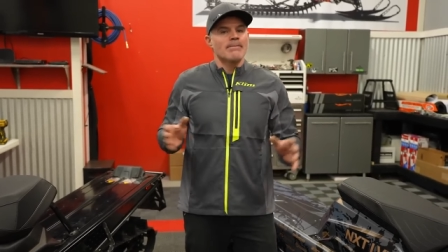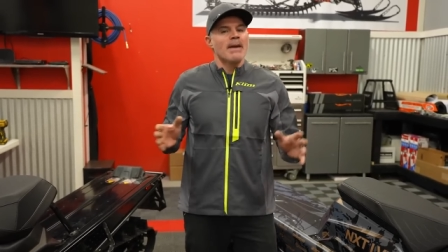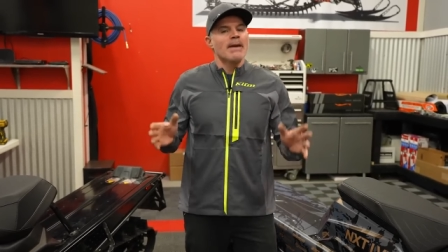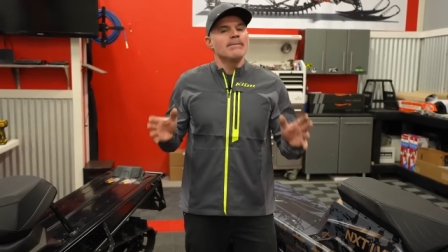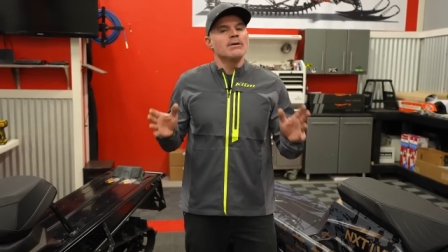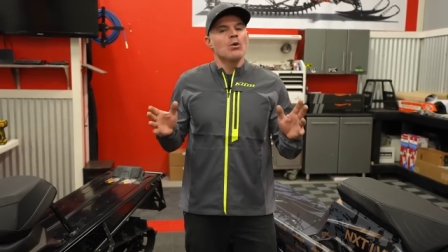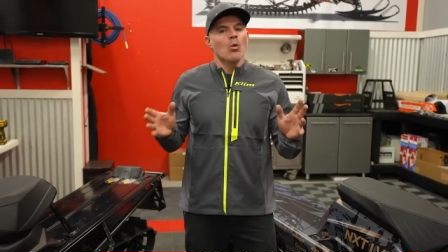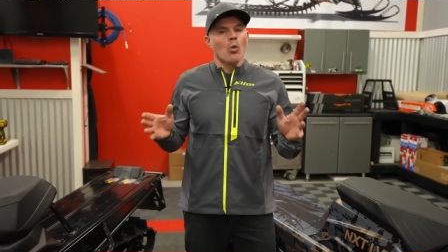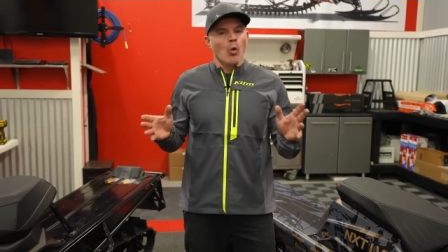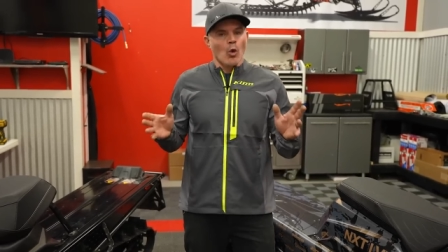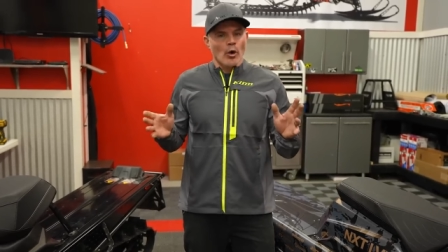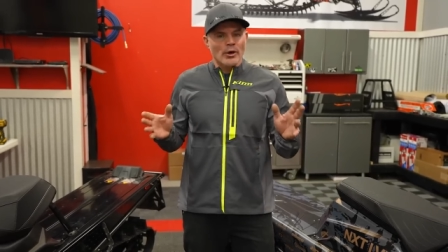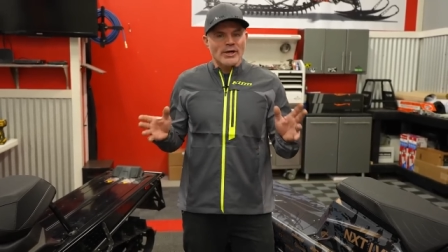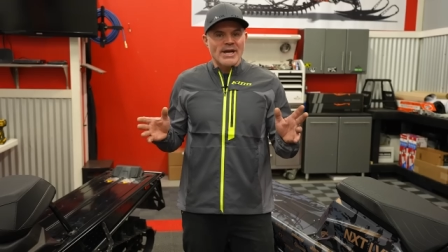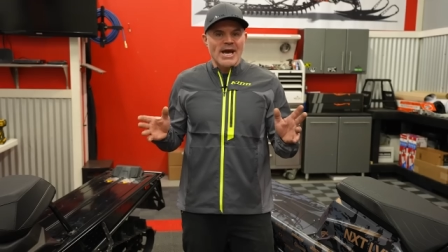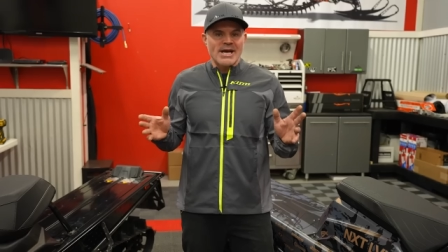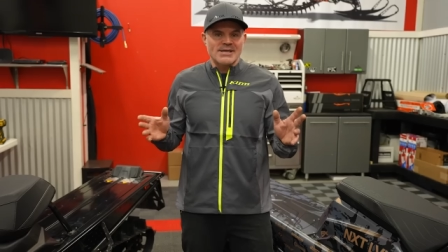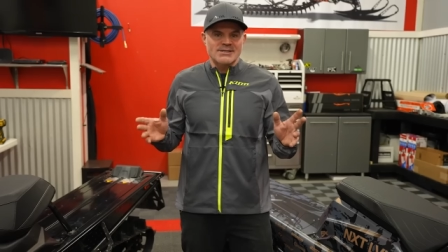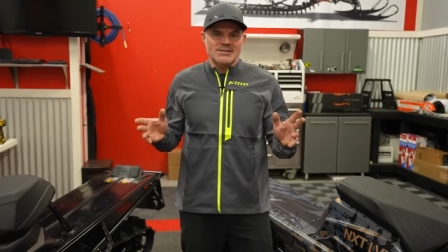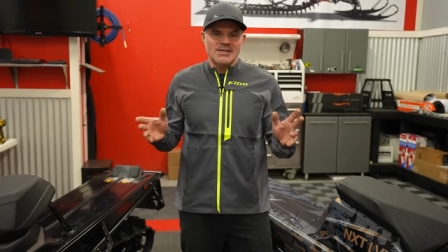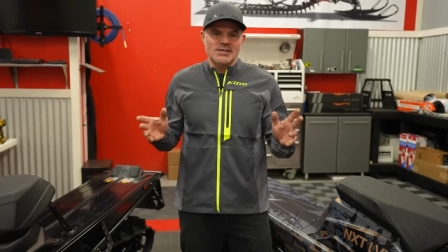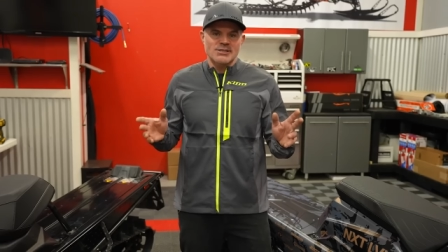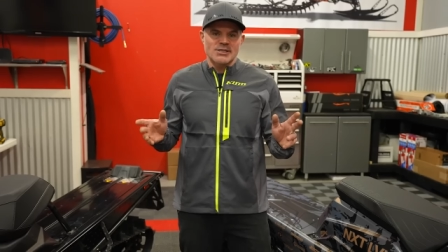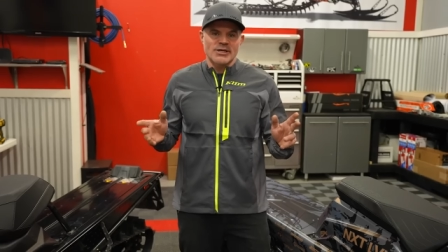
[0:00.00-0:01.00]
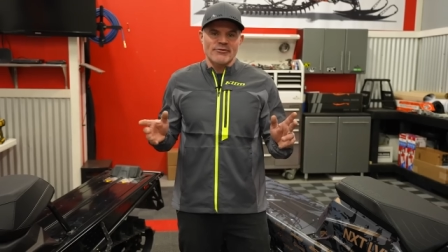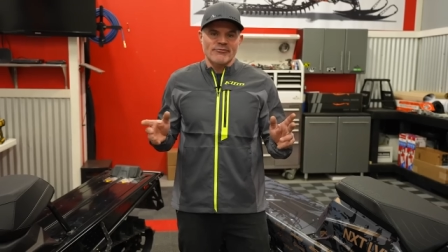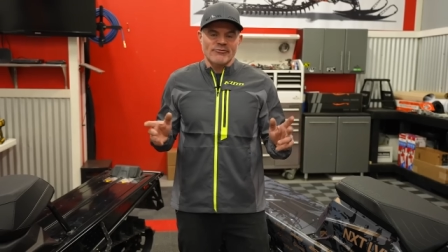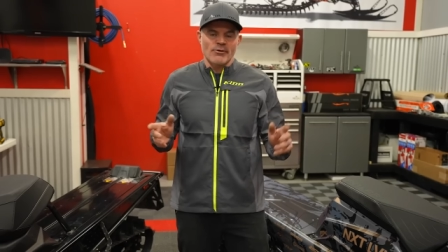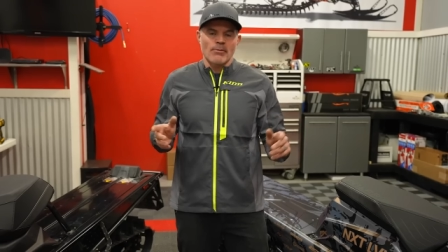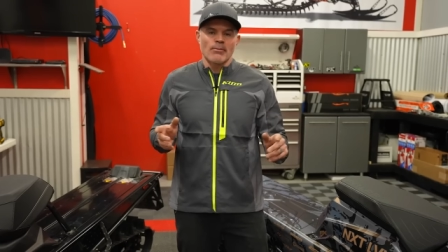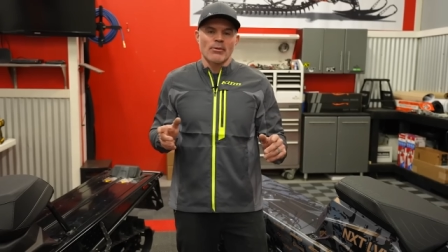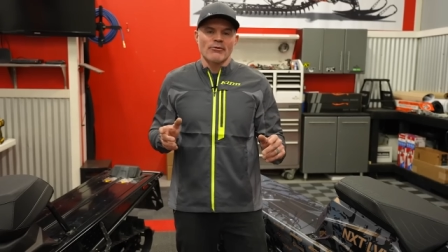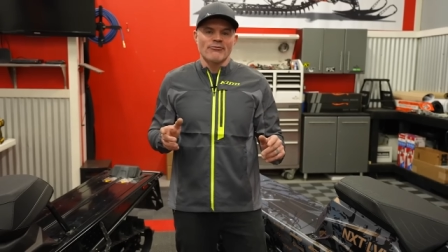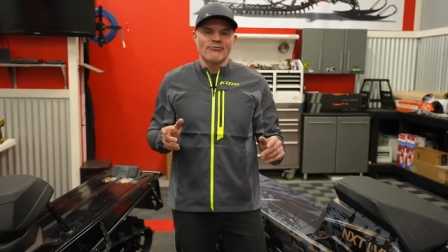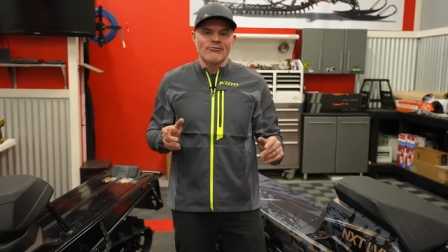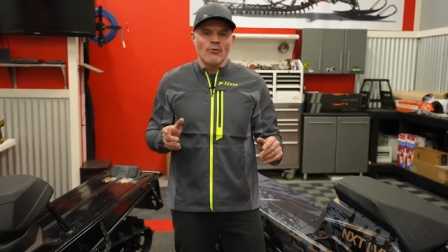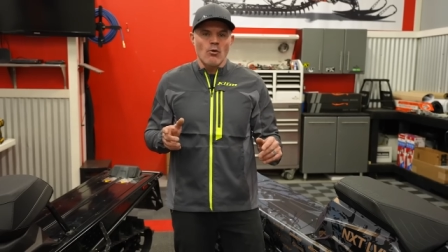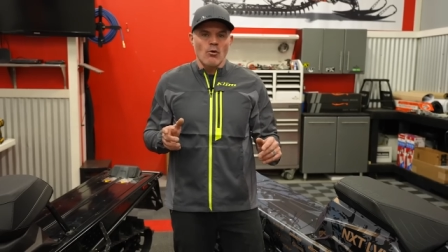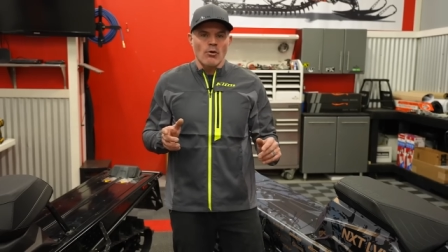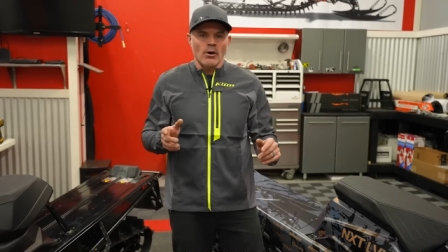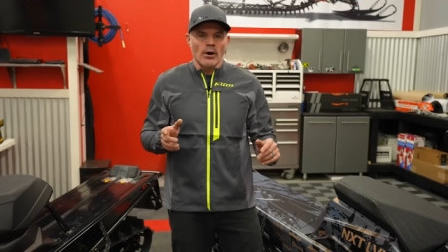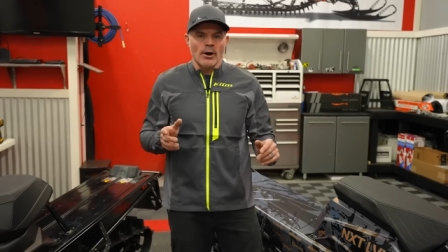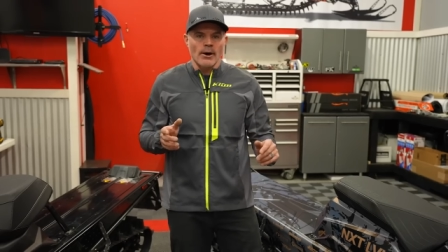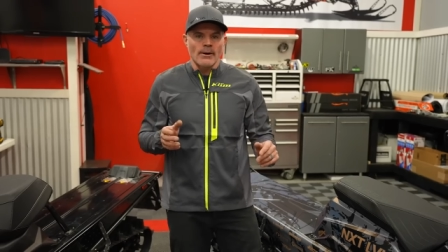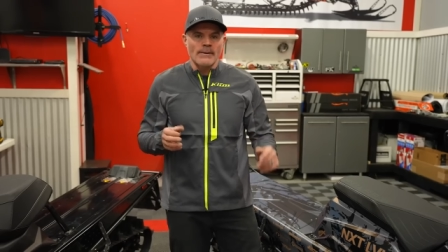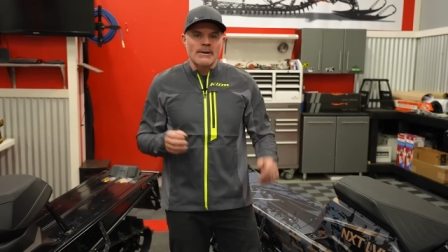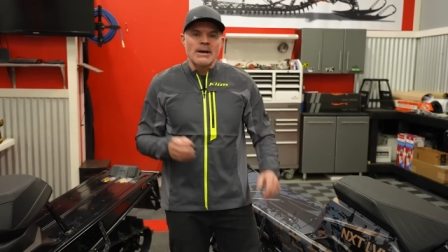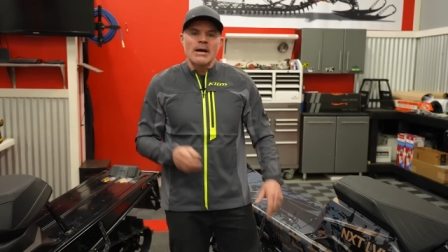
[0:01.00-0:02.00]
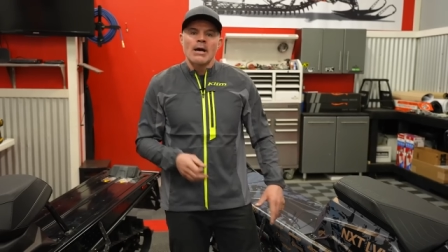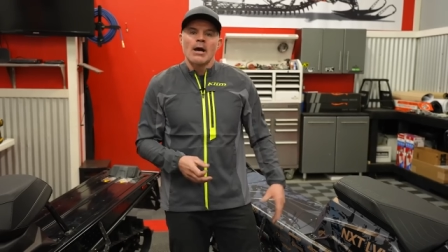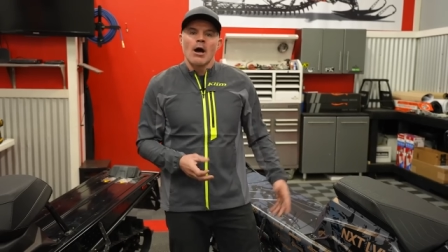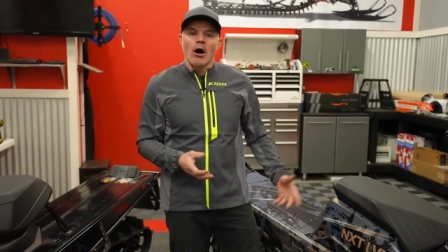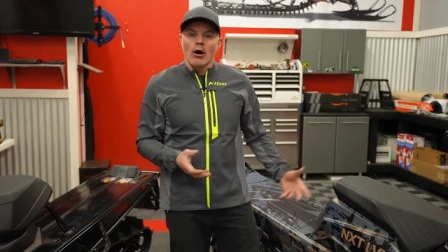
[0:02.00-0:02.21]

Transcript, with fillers: maybe weren't as easy from before